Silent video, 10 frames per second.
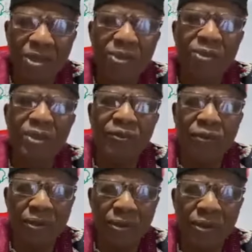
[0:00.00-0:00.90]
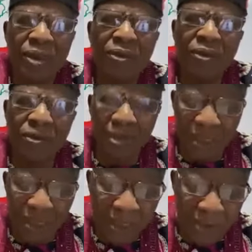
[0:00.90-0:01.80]
to the following
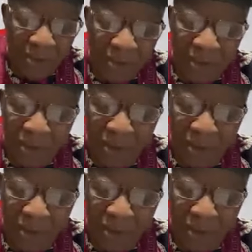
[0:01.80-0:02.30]
organizations.